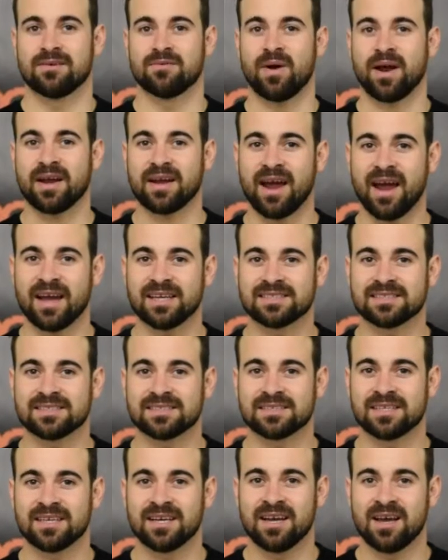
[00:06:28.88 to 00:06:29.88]
Right guys,
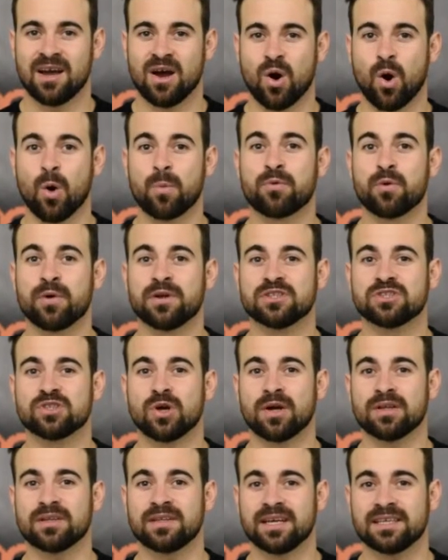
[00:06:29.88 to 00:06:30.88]
hope you
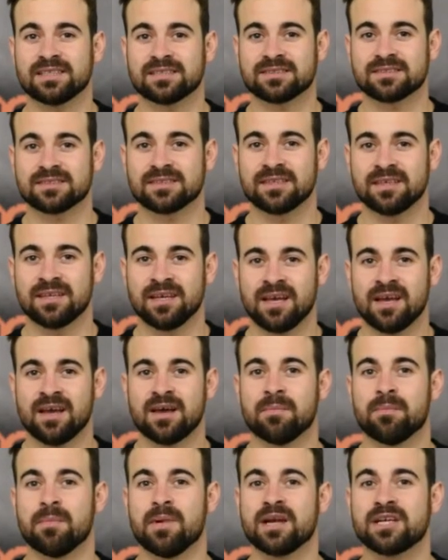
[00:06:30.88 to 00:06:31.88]
enjoyed this.
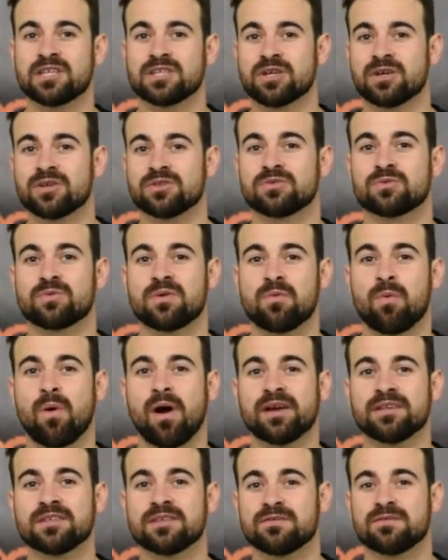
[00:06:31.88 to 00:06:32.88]
Make sure to
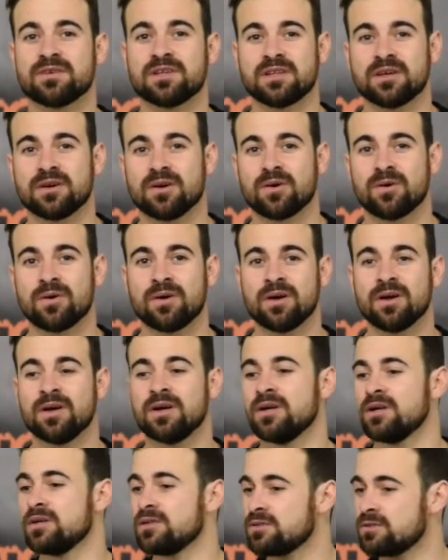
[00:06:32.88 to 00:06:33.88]
rewind the video,
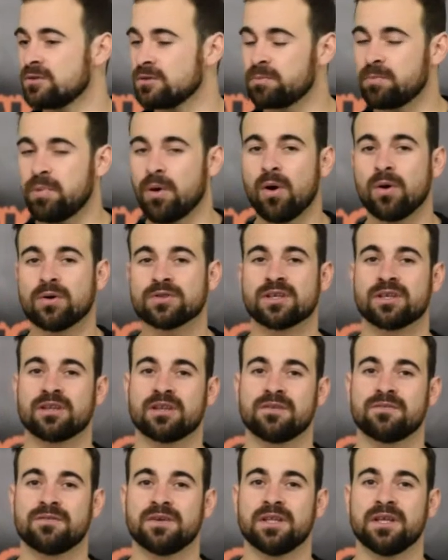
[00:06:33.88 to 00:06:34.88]
to pause on
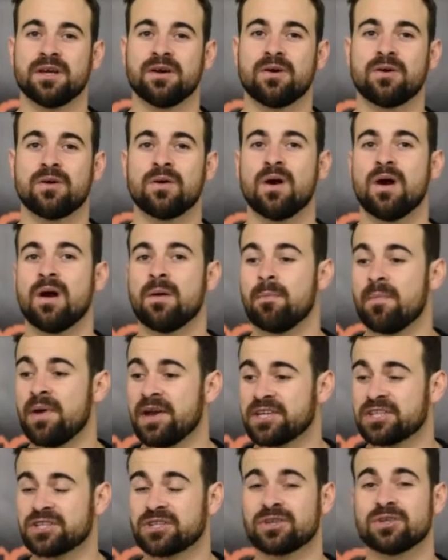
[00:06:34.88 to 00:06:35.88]
the video,
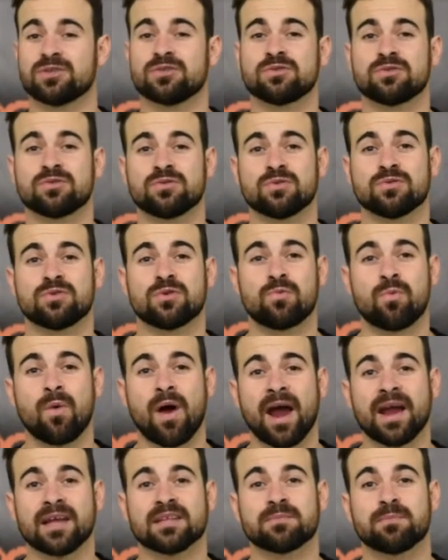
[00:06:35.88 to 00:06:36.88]
make sure to do the
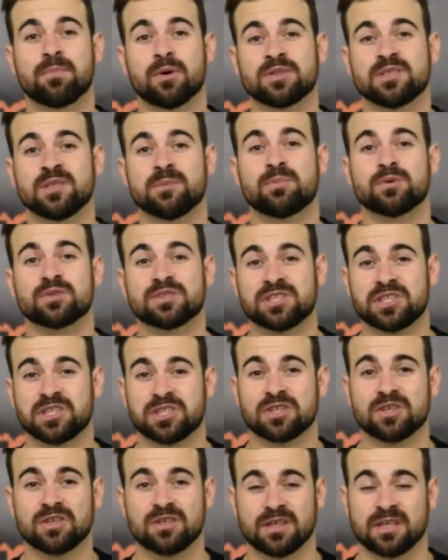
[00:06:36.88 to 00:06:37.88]
right body
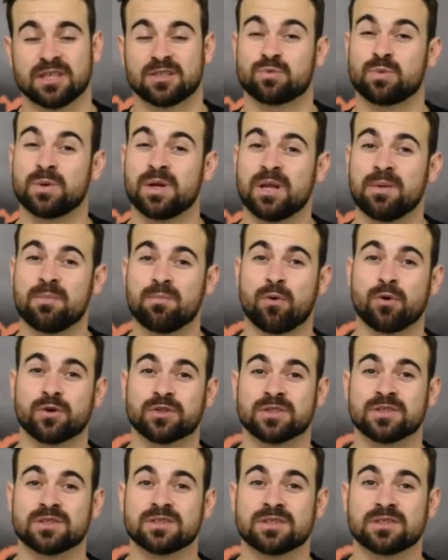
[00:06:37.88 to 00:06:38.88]
position, it's really
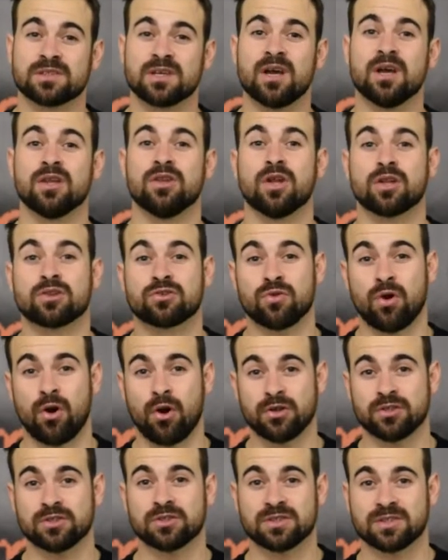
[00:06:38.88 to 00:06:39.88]
important not to
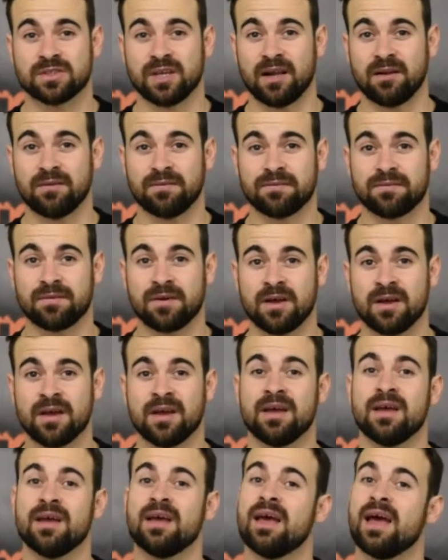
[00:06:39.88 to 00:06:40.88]
hurt
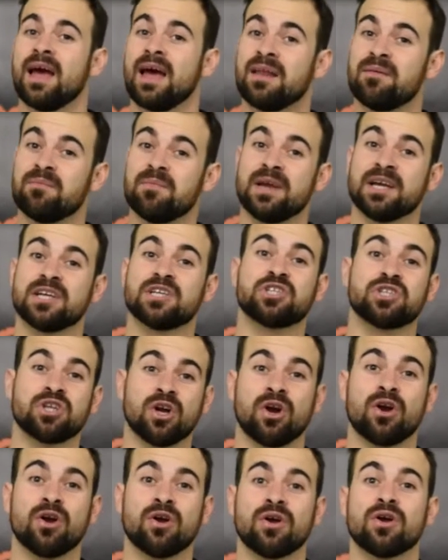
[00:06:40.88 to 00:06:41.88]
yourself, and make
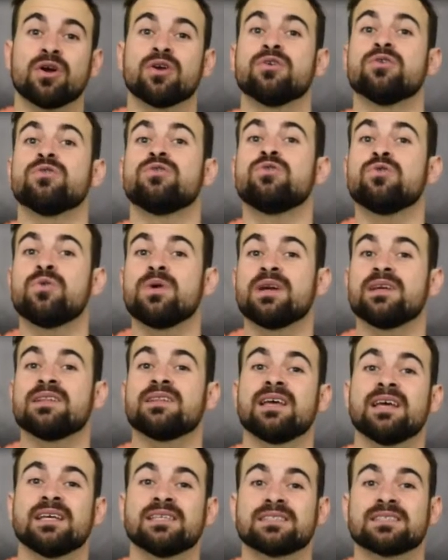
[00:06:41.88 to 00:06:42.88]
sure you're doing
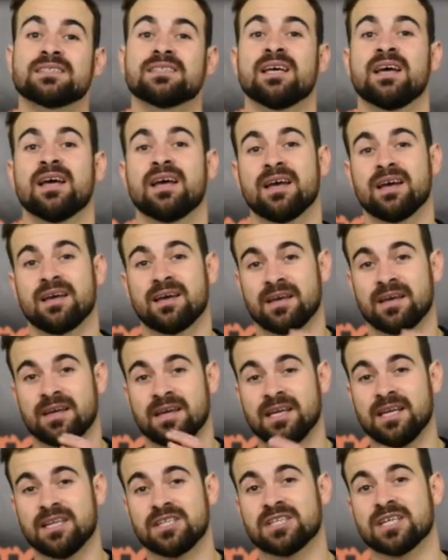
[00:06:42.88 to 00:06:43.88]
this
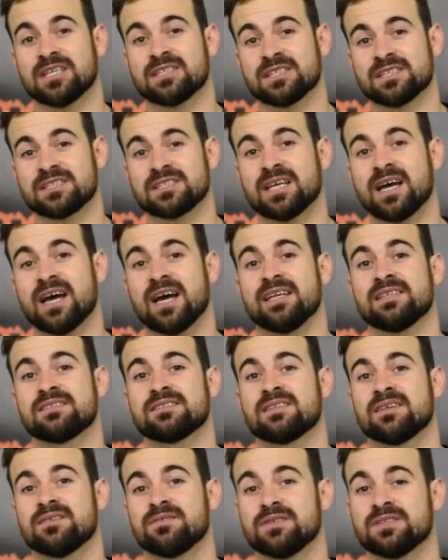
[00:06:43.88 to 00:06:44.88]
each exercise
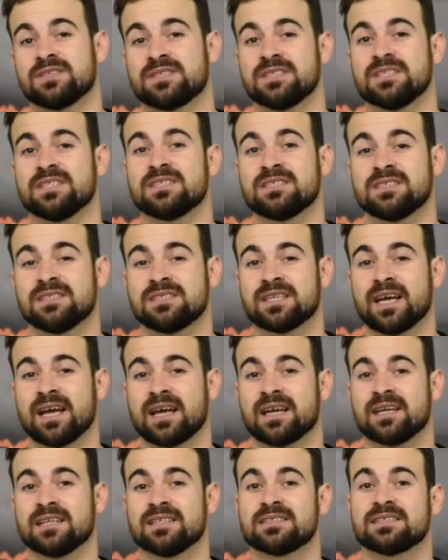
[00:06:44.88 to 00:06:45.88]
for 60
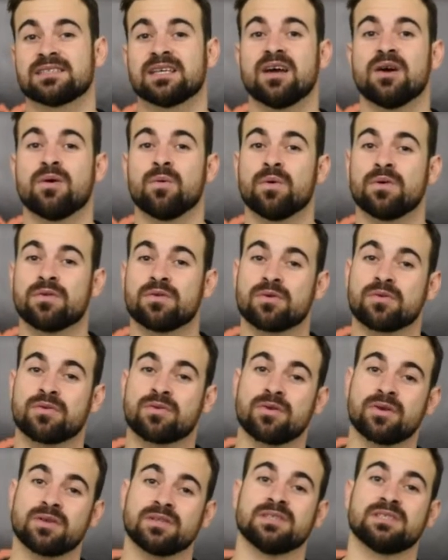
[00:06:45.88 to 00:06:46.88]
seconds with your
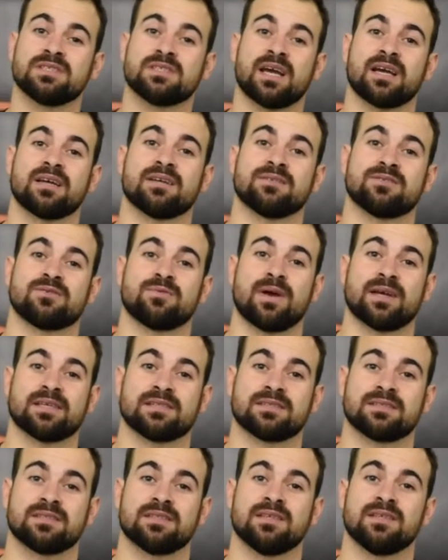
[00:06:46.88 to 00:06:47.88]
30 seconds
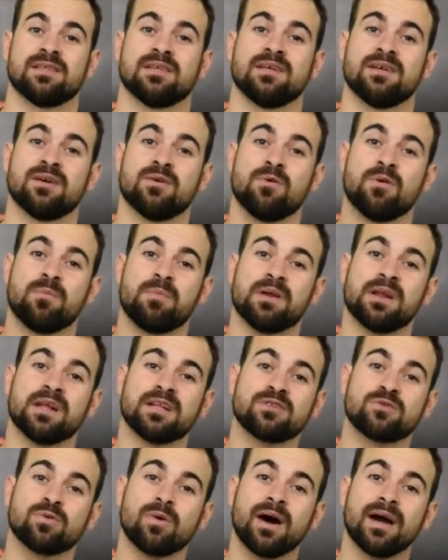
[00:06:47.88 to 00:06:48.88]
rest.
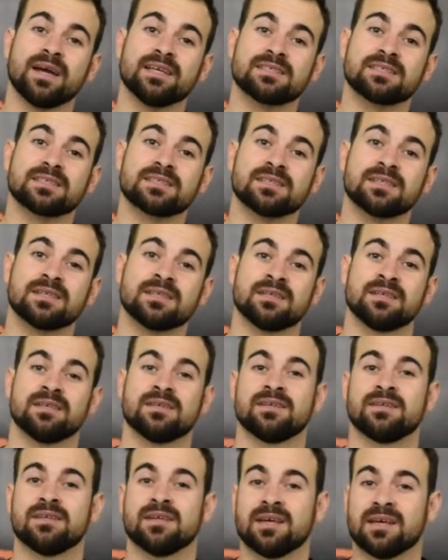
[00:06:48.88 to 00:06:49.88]
Repeat it twice,
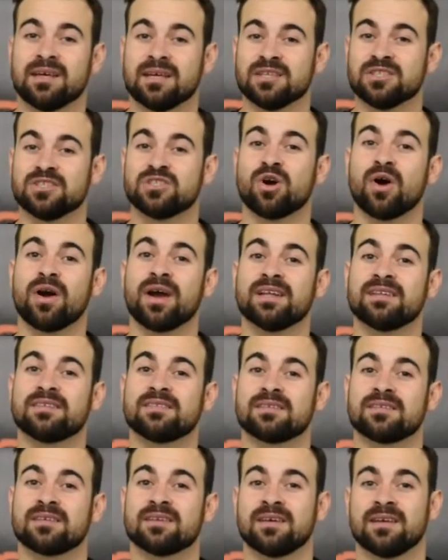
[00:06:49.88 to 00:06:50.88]
enjoy
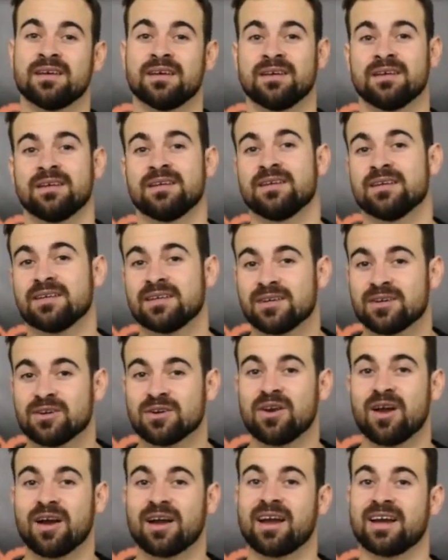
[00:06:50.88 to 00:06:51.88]
it.
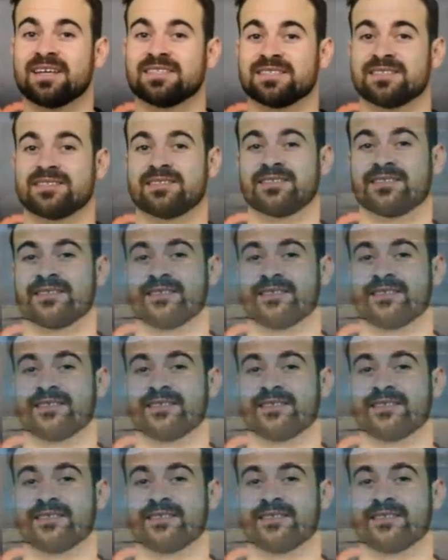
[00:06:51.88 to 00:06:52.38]
Good luck guys. From